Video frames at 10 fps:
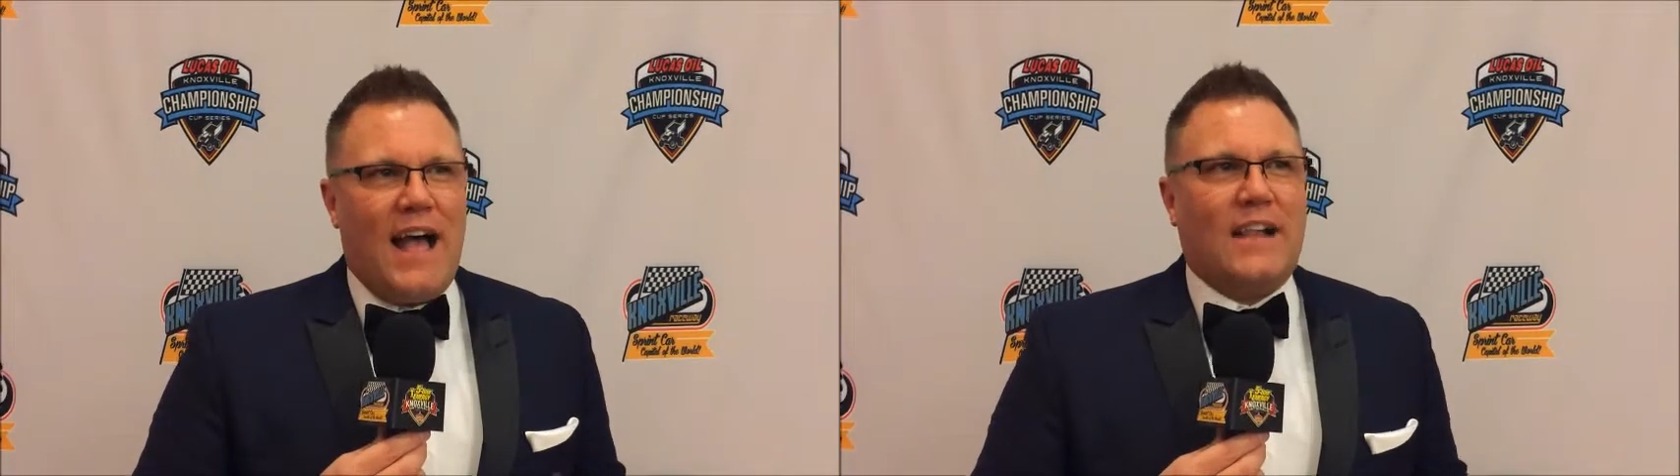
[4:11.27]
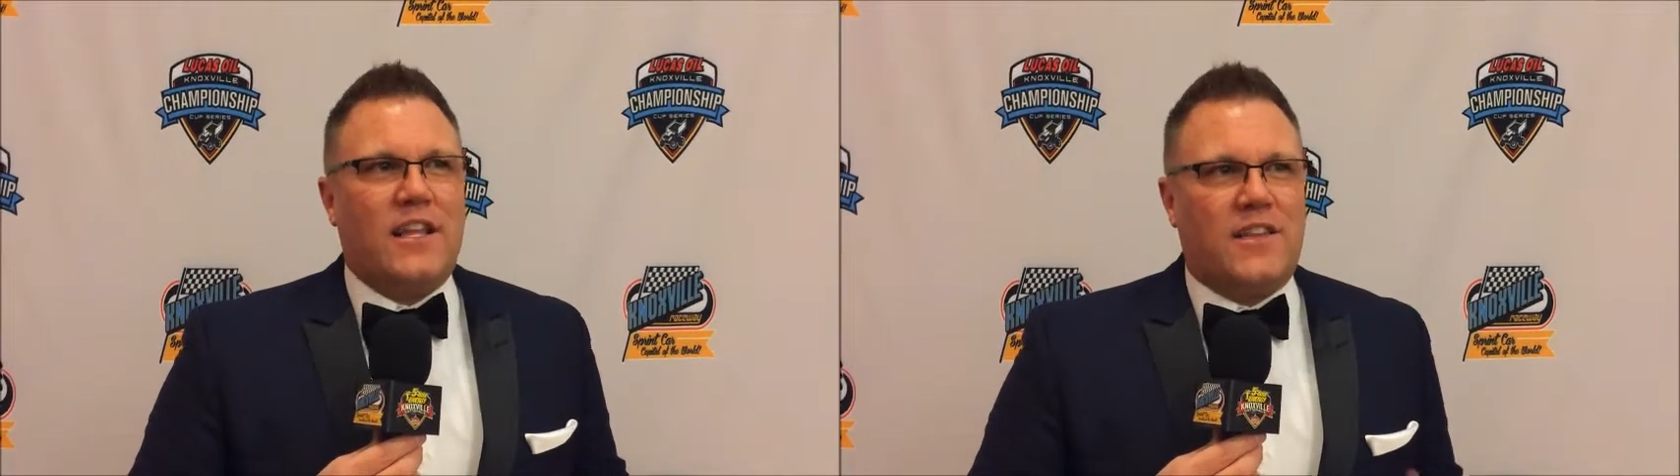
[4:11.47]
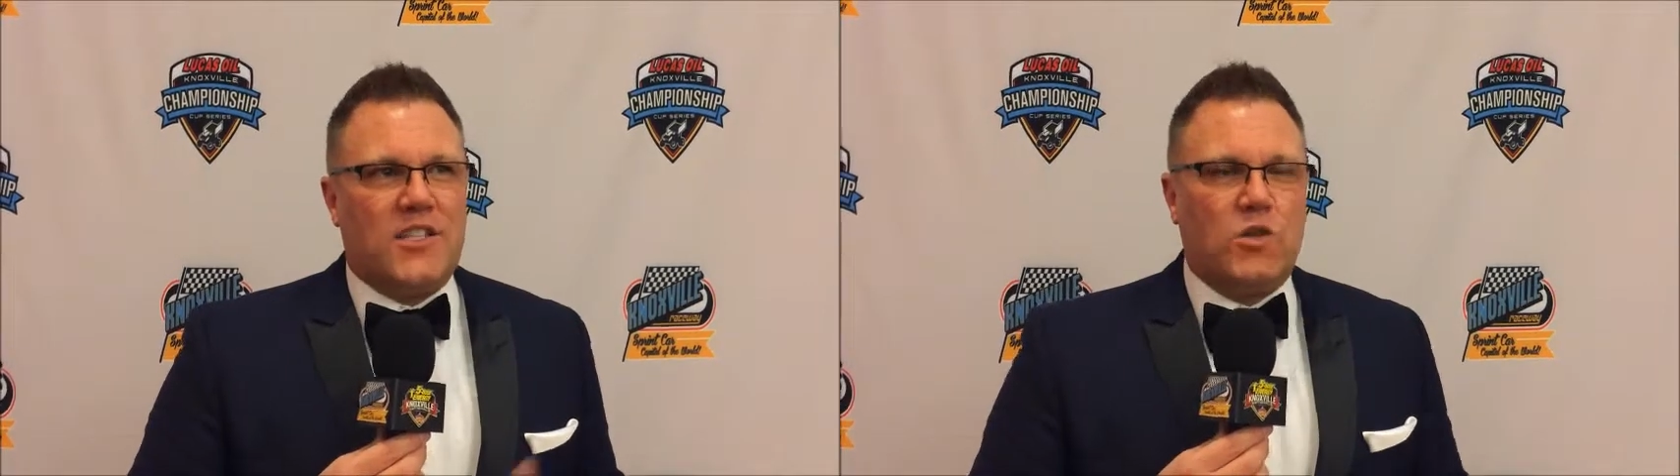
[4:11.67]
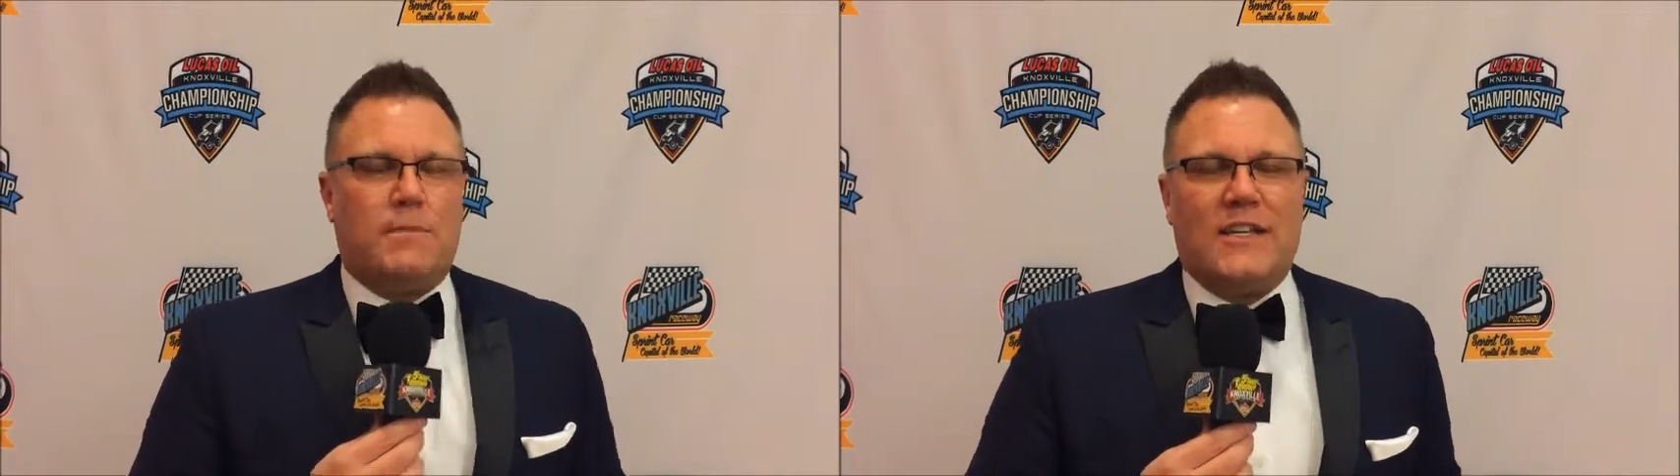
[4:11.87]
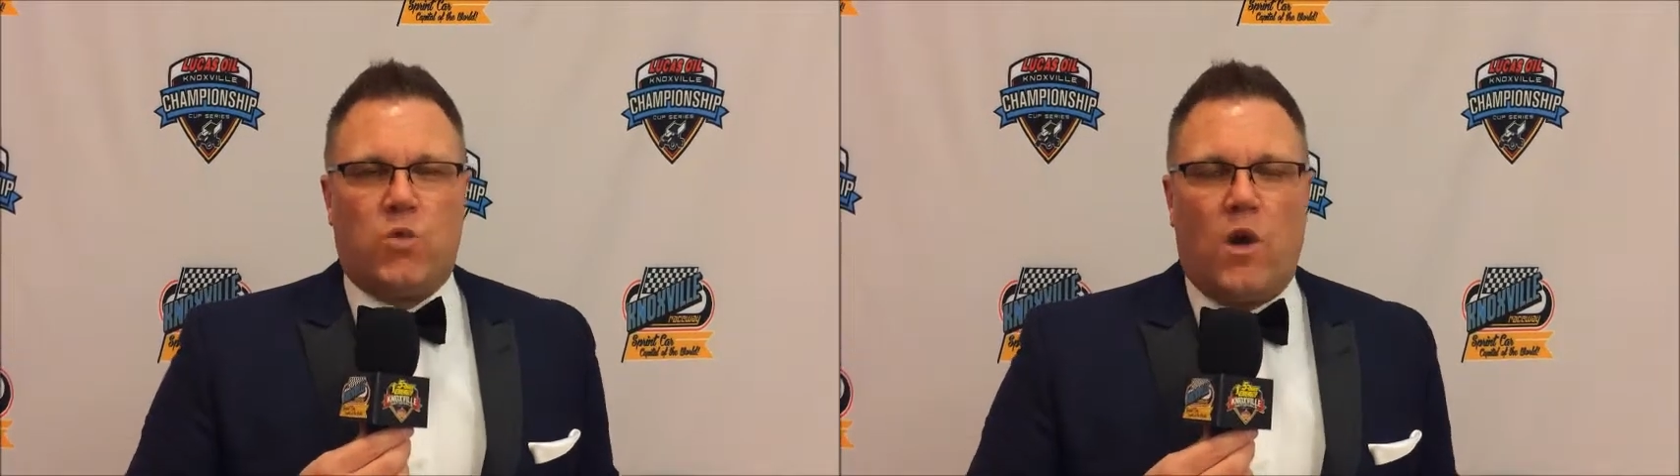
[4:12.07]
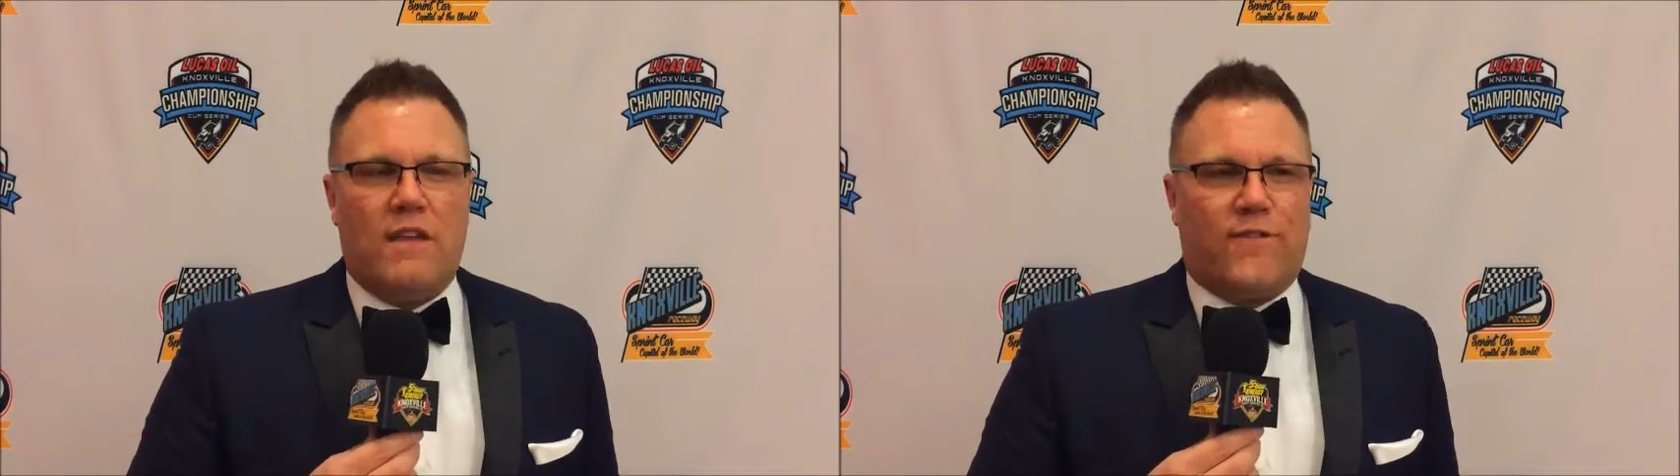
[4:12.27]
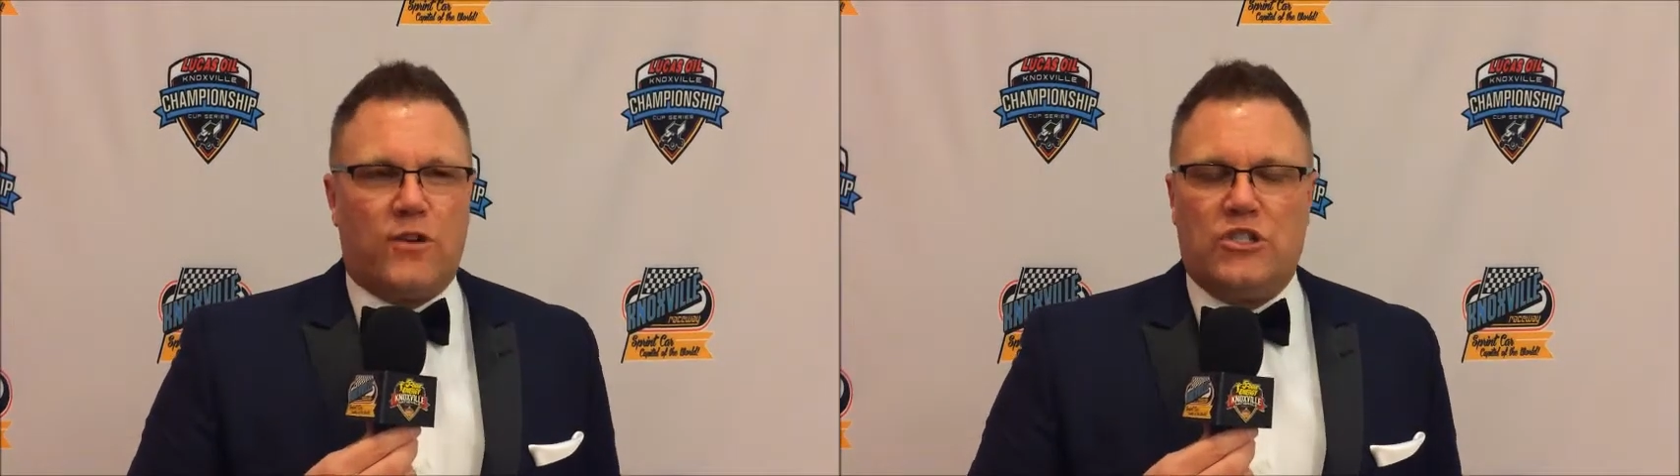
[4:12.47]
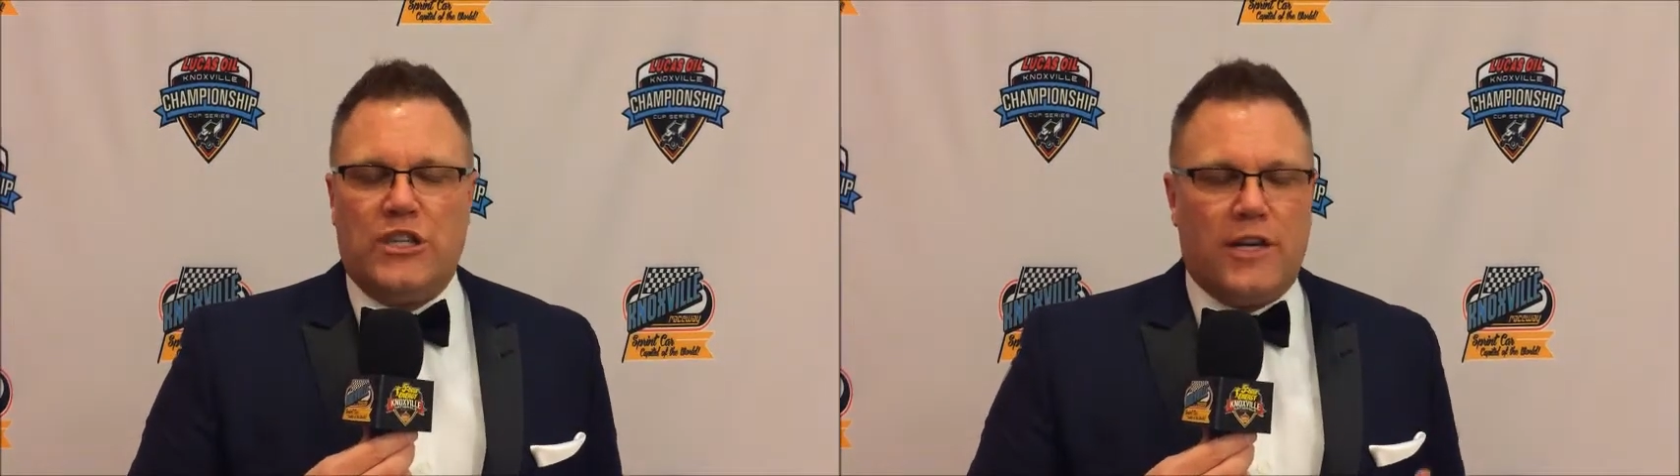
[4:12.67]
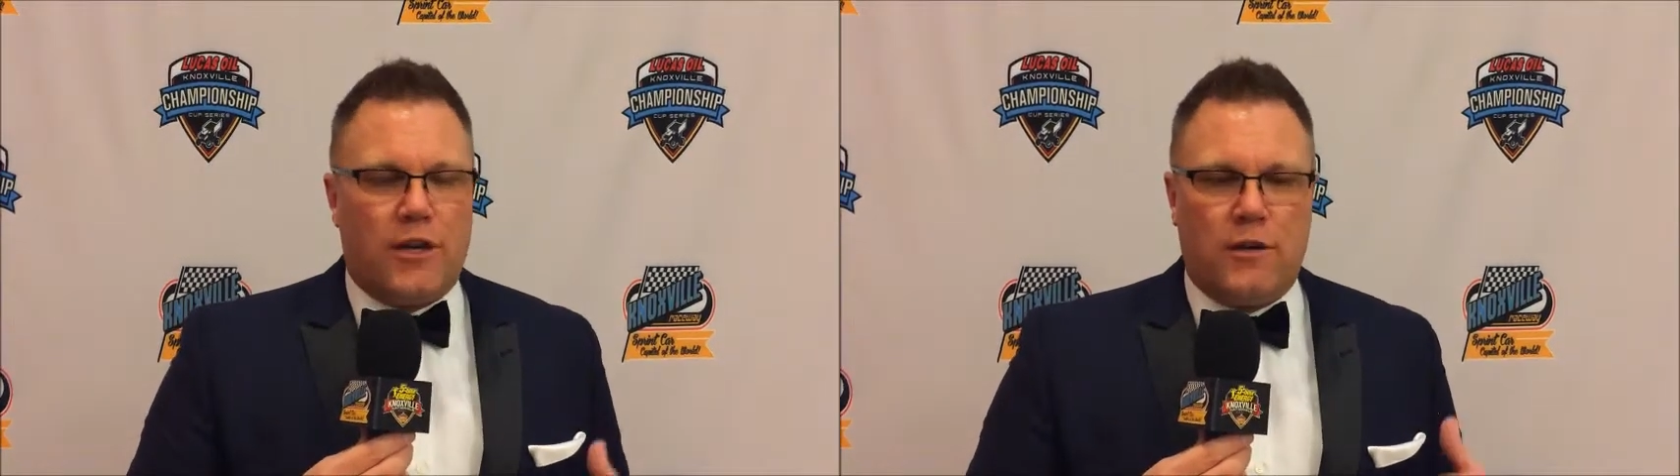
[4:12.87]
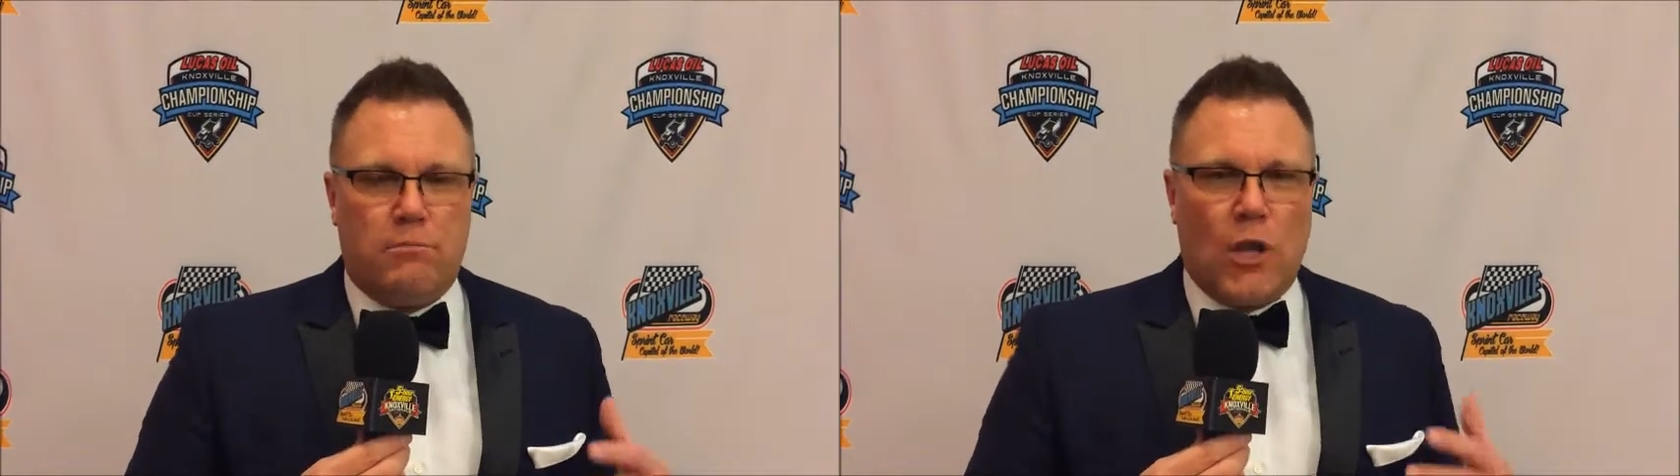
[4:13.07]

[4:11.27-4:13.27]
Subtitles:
fact that this was my 21st year